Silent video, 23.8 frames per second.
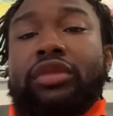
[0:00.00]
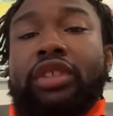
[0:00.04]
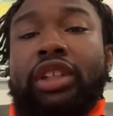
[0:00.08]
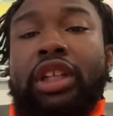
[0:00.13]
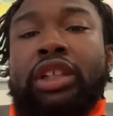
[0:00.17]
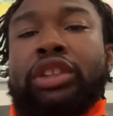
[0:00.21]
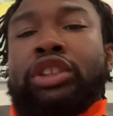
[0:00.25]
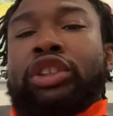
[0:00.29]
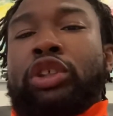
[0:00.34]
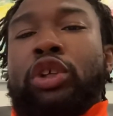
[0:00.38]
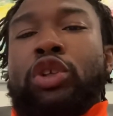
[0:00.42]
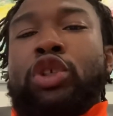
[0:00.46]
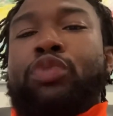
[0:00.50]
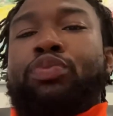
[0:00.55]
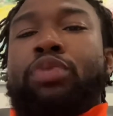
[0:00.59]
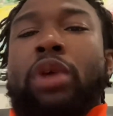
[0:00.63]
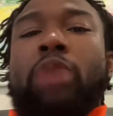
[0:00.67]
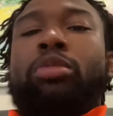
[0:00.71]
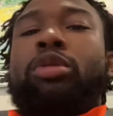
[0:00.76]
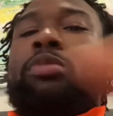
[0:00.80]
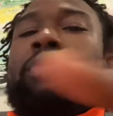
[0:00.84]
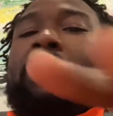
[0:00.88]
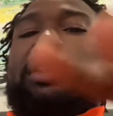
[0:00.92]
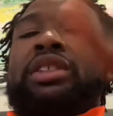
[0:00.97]
So you
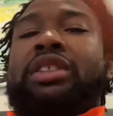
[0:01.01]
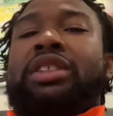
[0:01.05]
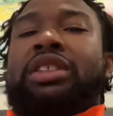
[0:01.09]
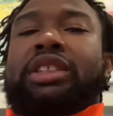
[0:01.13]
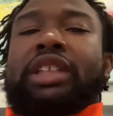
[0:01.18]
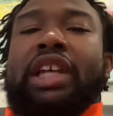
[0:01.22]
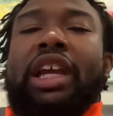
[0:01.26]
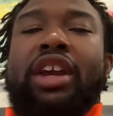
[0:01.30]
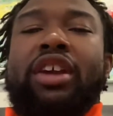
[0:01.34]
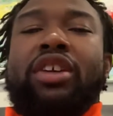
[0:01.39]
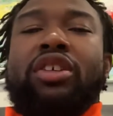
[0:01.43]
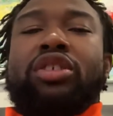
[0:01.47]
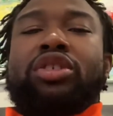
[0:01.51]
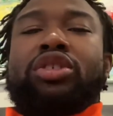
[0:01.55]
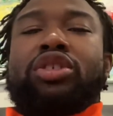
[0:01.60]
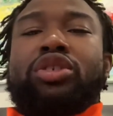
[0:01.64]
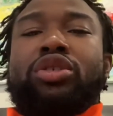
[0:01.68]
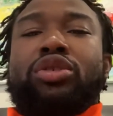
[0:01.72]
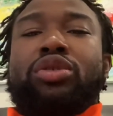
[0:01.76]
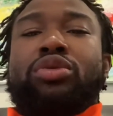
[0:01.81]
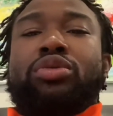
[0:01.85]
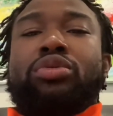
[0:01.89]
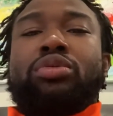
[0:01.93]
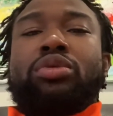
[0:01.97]
probably been scared
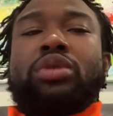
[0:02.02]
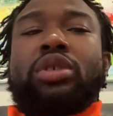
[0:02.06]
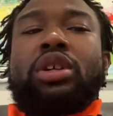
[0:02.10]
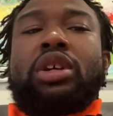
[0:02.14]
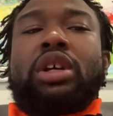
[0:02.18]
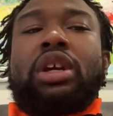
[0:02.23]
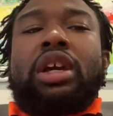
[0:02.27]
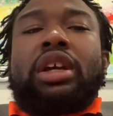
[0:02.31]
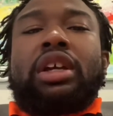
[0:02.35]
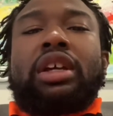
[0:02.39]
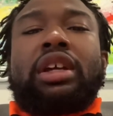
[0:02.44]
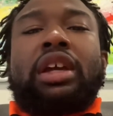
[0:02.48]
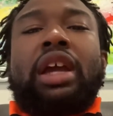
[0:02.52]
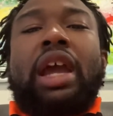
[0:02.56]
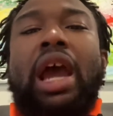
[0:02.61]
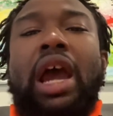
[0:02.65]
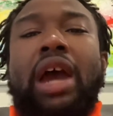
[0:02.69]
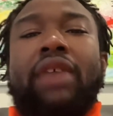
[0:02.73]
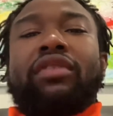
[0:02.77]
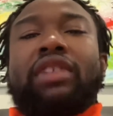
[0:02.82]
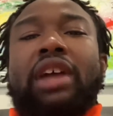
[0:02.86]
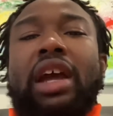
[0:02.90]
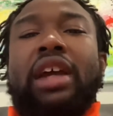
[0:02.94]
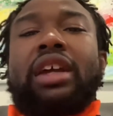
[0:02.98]
to
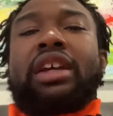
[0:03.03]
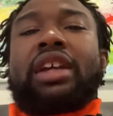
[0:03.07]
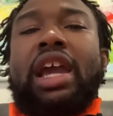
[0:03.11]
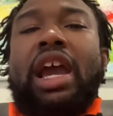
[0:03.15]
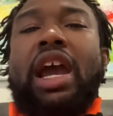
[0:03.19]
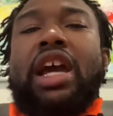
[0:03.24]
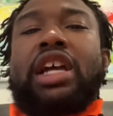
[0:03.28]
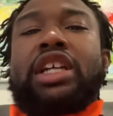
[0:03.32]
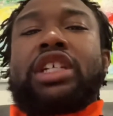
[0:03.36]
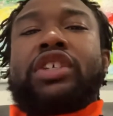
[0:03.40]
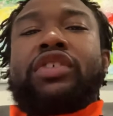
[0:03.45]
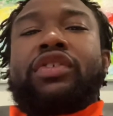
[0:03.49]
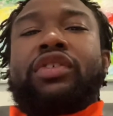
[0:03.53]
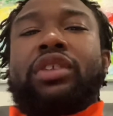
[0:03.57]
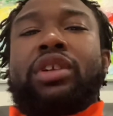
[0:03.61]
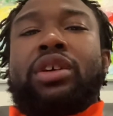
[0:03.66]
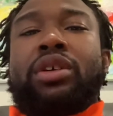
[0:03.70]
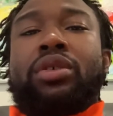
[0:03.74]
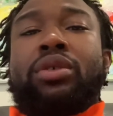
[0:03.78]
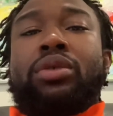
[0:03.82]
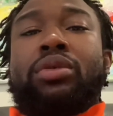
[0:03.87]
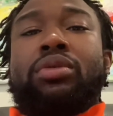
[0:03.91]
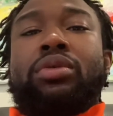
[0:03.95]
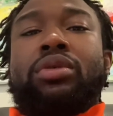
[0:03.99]
have that cash
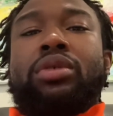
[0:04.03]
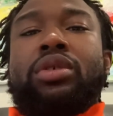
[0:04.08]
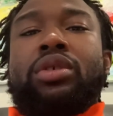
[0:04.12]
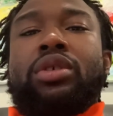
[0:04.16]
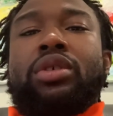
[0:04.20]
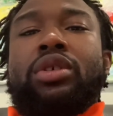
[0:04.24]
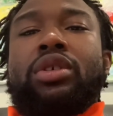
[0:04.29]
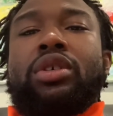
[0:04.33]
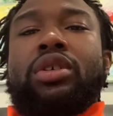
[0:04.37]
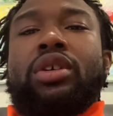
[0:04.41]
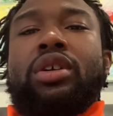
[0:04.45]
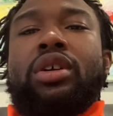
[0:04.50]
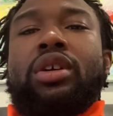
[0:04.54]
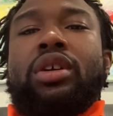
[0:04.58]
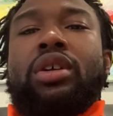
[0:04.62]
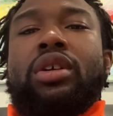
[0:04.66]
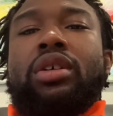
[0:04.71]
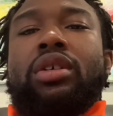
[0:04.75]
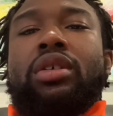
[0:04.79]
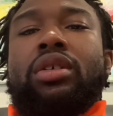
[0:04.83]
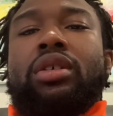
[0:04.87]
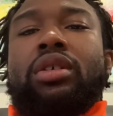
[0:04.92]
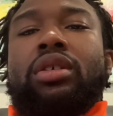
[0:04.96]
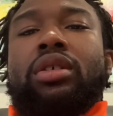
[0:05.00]
flow
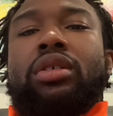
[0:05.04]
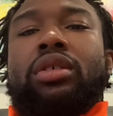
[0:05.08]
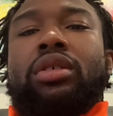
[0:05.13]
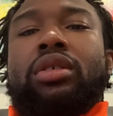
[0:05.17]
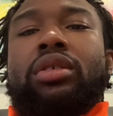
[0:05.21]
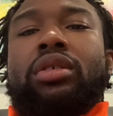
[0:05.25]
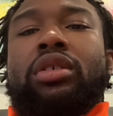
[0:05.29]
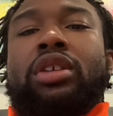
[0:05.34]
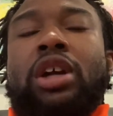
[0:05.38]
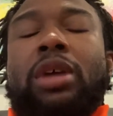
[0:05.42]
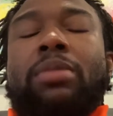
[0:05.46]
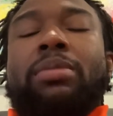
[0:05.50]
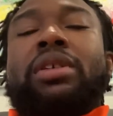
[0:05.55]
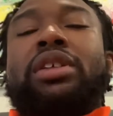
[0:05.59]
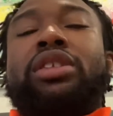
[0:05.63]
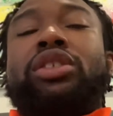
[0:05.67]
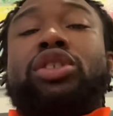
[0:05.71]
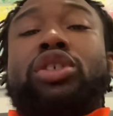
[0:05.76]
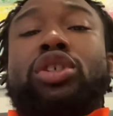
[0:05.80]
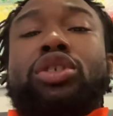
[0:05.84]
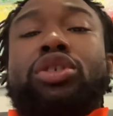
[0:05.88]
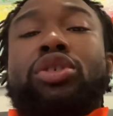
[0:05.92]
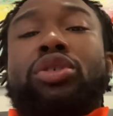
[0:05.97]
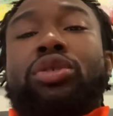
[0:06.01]
come
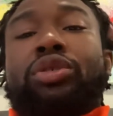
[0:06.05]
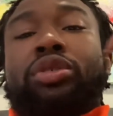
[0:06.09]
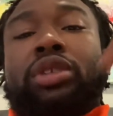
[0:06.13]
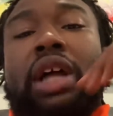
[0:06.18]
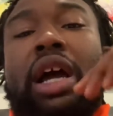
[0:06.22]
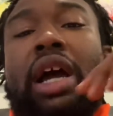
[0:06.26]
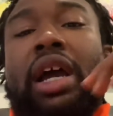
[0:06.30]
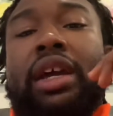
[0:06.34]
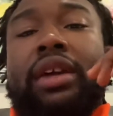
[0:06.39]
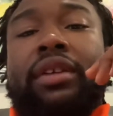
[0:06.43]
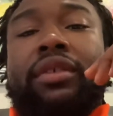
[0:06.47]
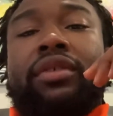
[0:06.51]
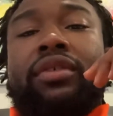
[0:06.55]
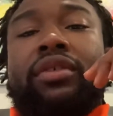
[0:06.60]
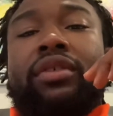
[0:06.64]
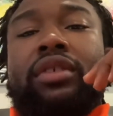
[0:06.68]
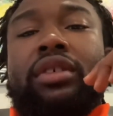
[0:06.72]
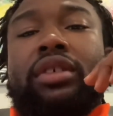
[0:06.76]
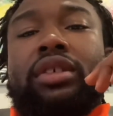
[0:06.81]
into your life